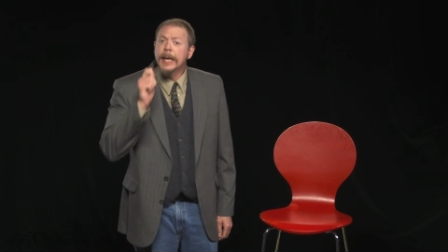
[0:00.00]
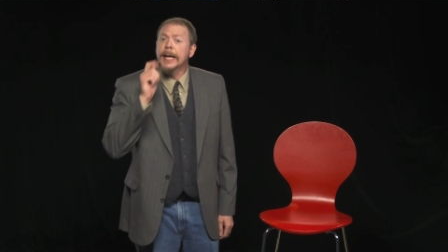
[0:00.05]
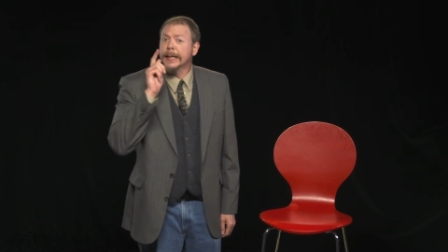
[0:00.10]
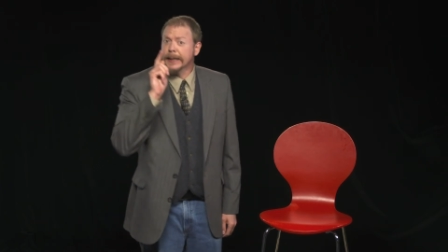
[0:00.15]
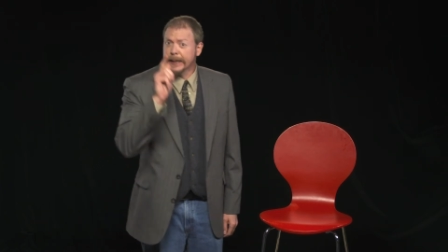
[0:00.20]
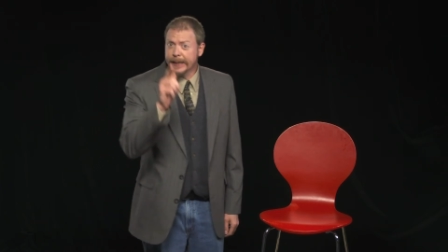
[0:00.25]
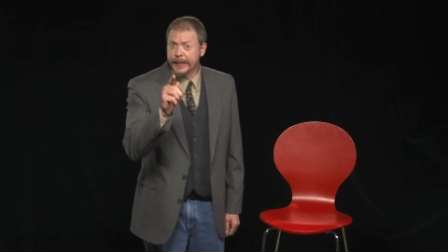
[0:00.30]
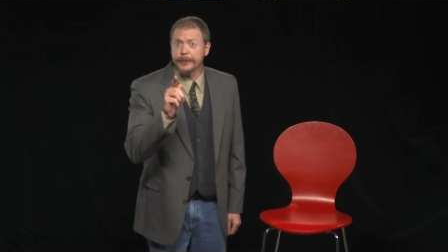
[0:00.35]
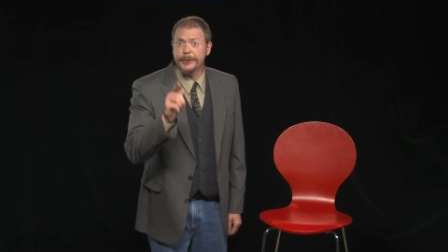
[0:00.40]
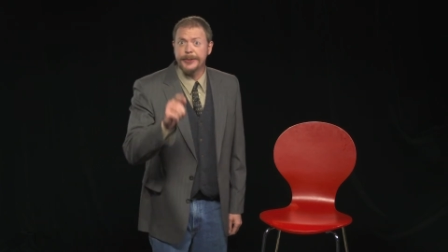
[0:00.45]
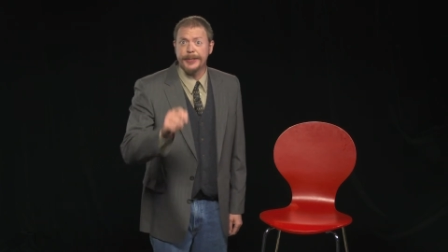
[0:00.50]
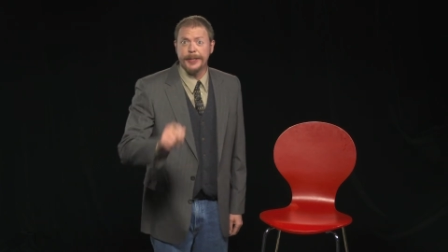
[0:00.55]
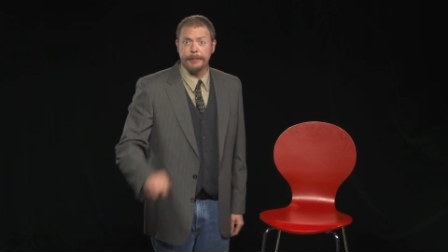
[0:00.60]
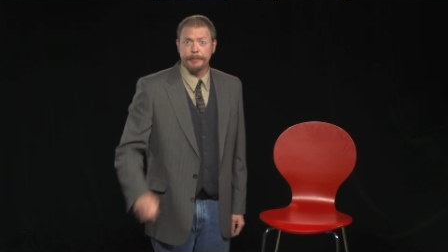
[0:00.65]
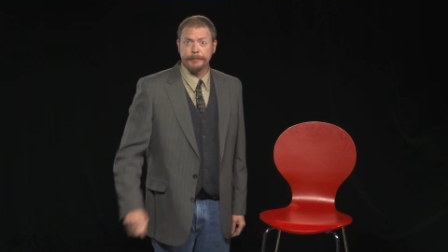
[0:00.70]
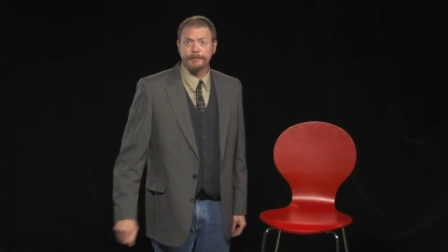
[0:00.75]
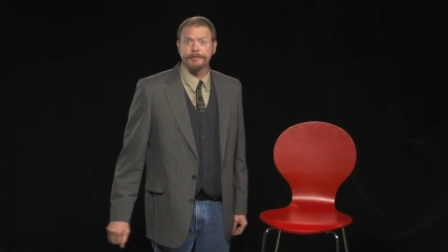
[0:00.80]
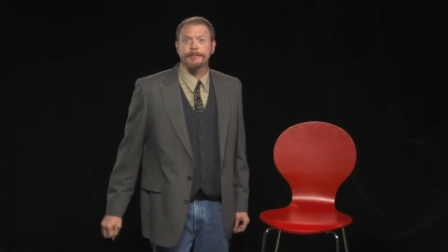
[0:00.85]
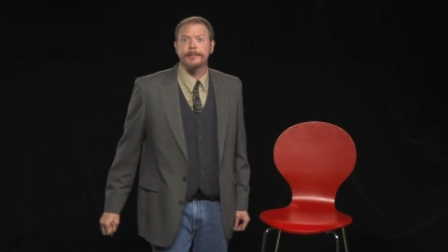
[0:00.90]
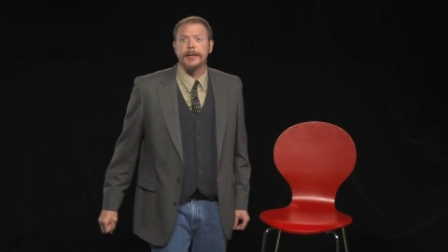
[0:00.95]

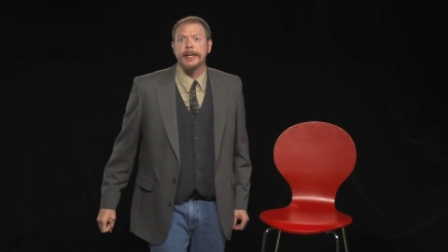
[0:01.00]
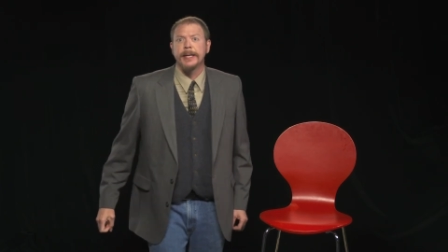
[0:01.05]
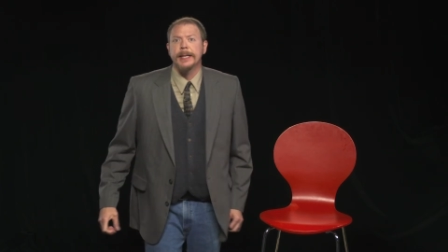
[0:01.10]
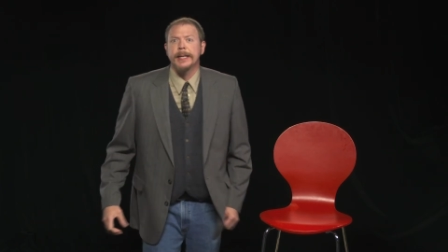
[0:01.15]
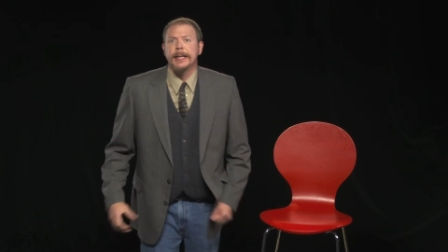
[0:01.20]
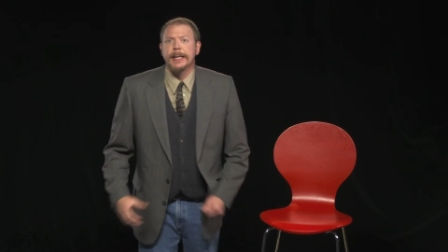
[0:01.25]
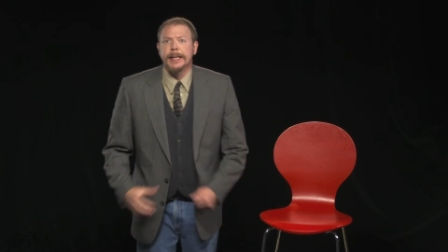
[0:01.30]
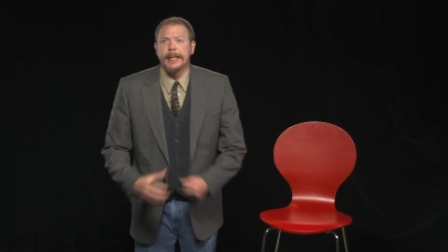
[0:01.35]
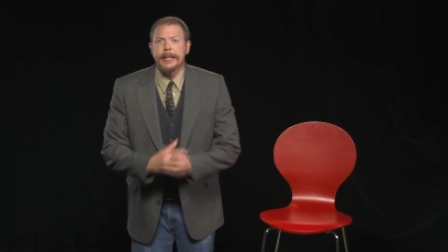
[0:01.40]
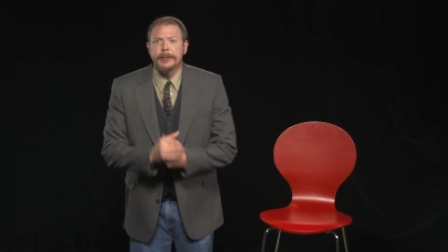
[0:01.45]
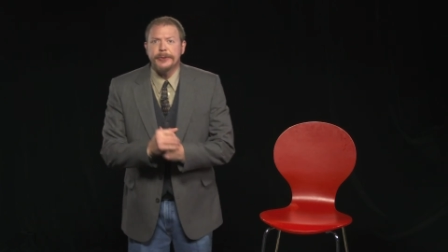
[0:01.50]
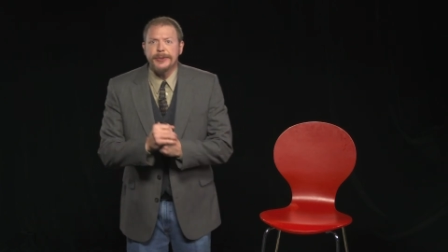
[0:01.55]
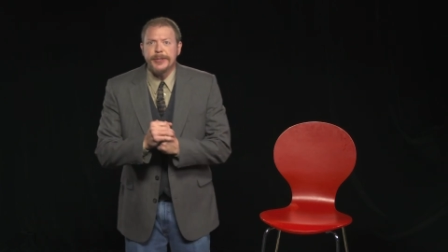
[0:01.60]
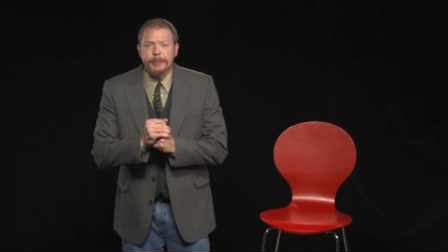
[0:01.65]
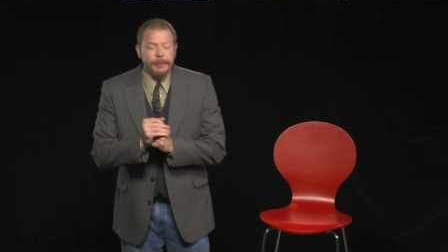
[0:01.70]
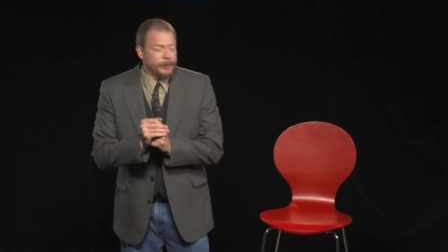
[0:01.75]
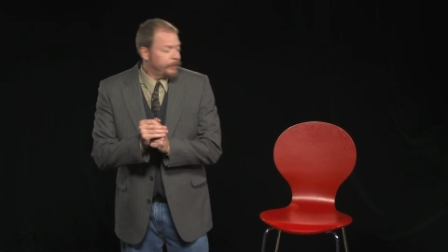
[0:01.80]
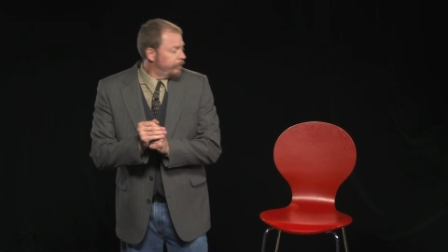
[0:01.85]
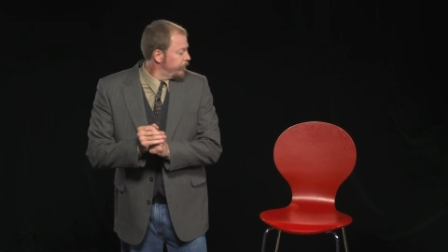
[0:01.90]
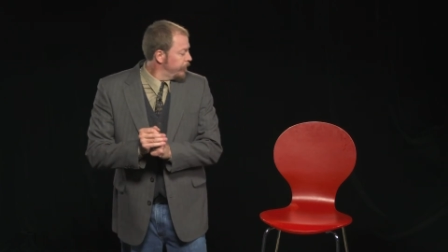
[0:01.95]
Leadership.
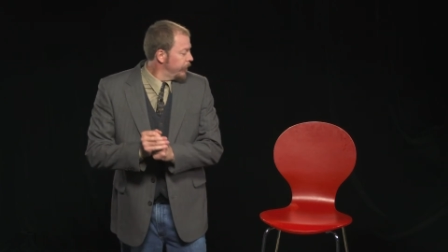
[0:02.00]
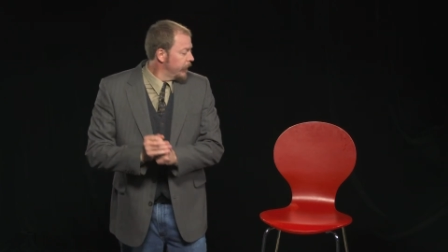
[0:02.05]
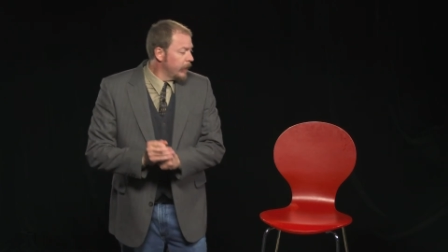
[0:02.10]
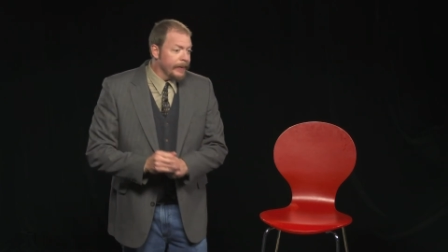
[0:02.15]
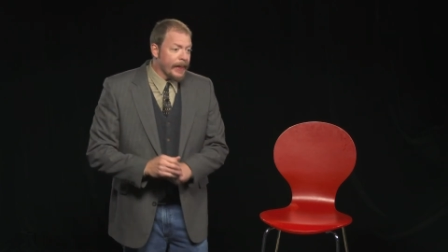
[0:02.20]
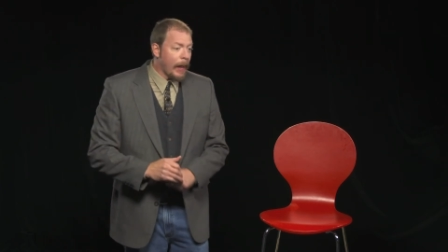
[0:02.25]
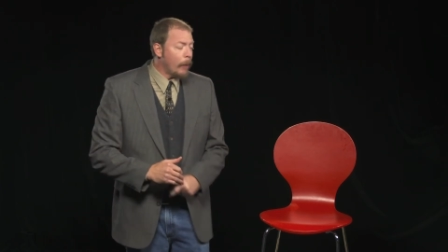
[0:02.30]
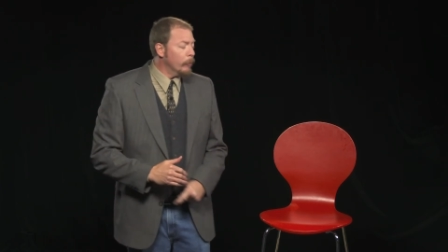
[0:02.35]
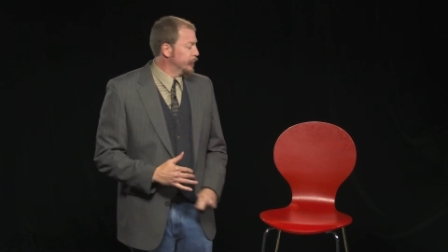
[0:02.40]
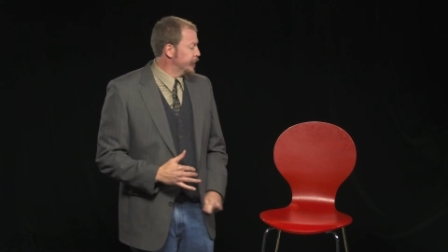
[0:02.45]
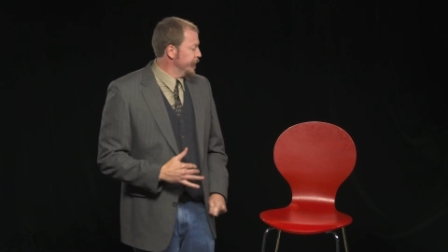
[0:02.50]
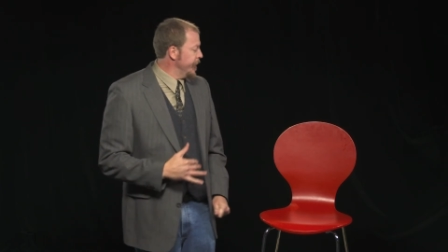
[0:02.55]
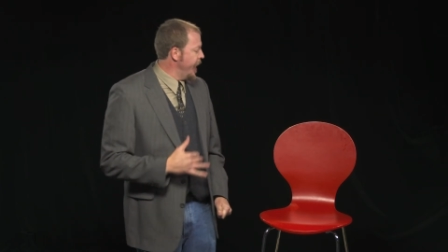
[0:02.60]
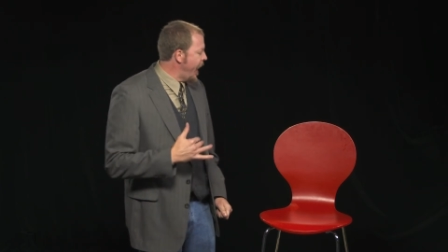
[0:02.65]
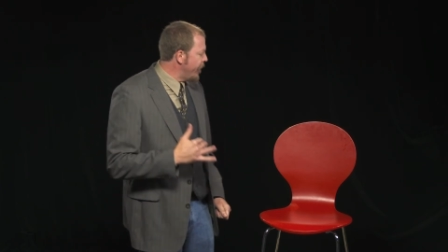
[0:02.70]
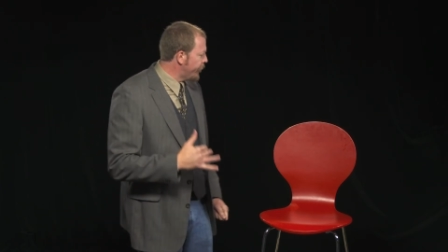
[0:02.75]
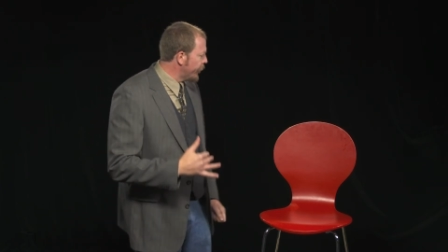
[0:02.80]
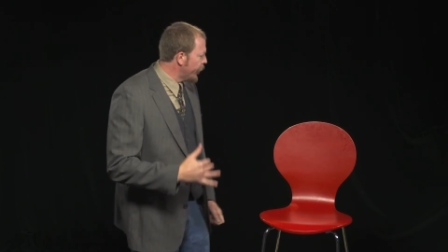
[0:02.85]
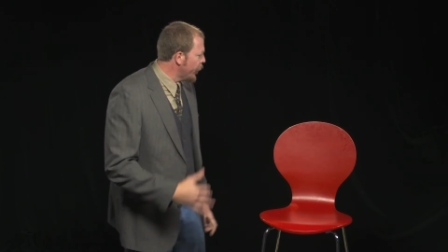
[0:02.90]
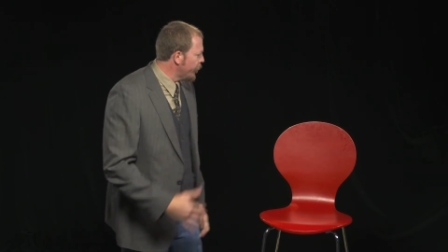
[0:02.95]
Leadership, that was
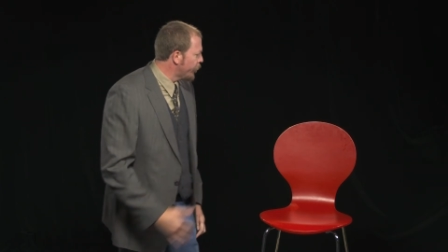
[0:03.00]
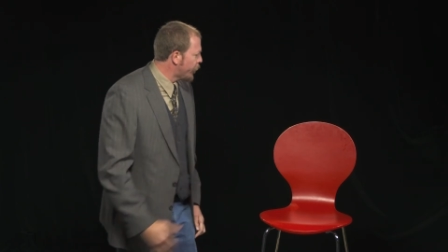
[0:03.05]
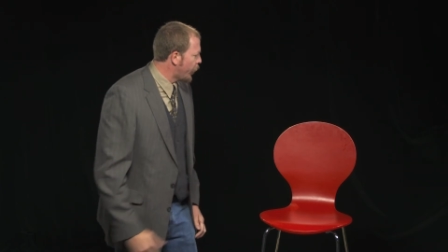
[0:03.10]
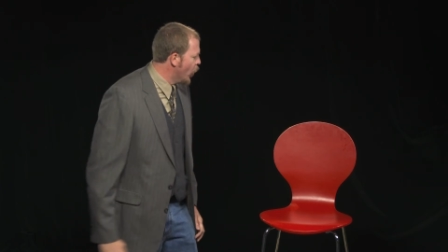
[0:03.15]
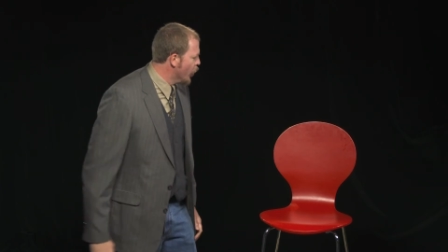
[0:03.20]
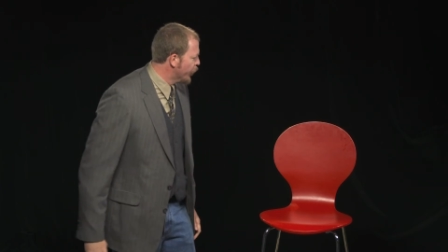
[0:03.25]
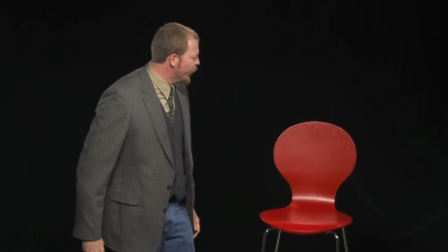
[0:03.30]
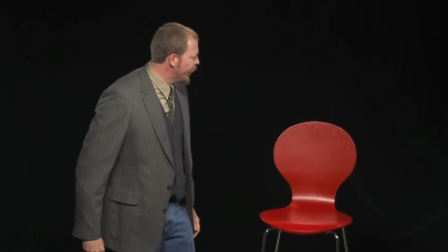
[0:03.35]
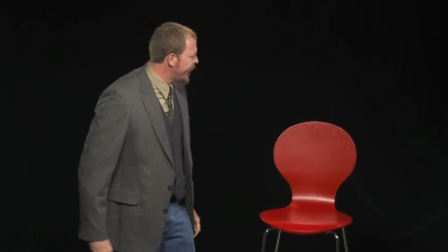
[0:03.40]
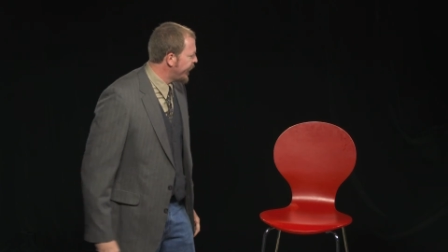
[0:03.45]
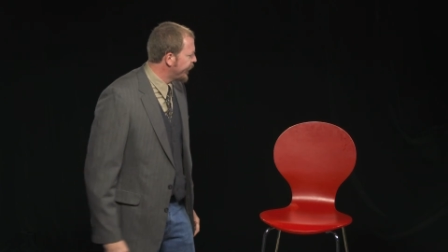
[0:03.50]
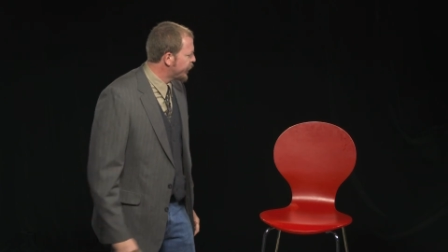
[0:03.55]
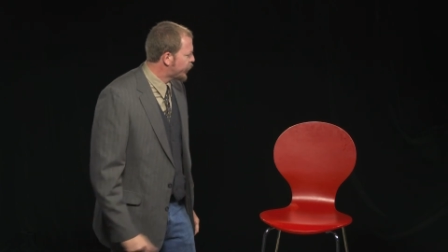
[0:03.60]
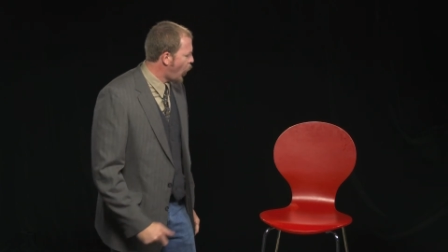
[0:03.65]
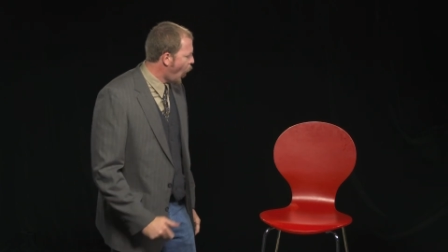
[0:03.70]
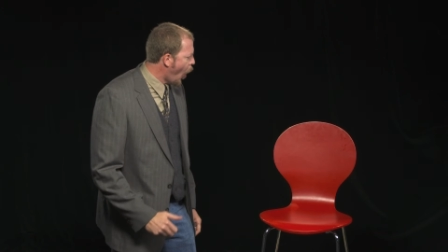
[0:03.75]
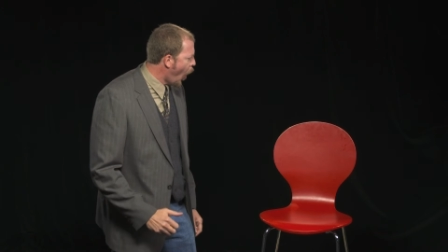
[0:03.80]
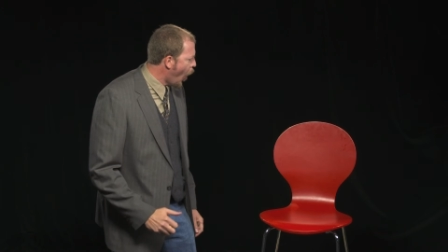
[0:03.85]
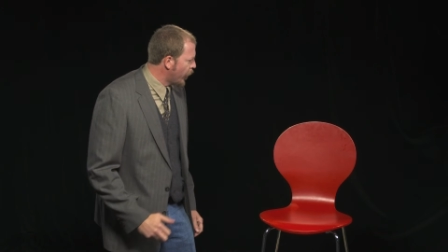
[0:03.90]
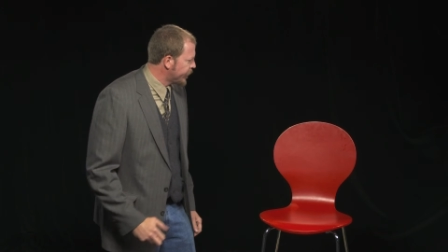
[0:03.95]
never proven in
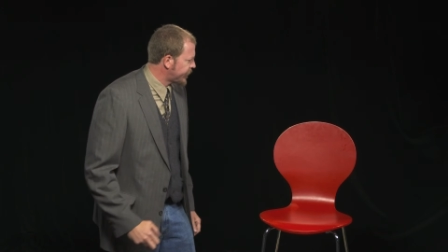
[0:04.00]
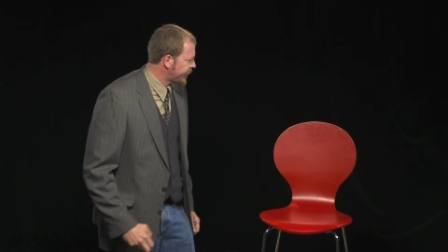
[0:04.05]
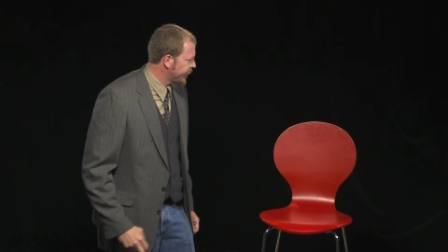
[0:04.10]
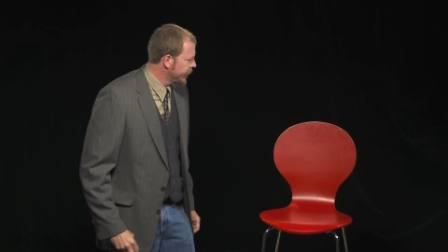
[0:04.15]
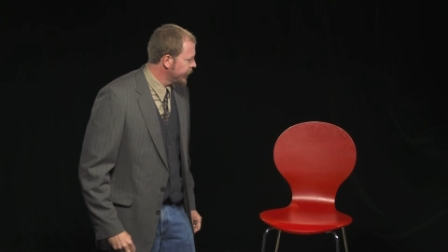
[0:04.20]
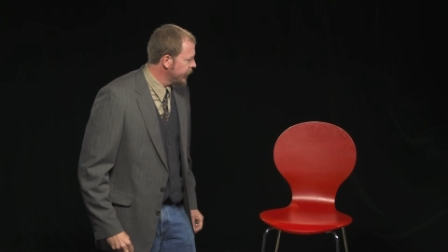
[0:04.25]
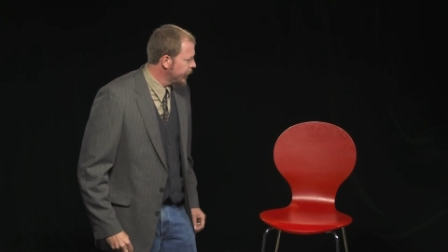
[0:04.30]
court.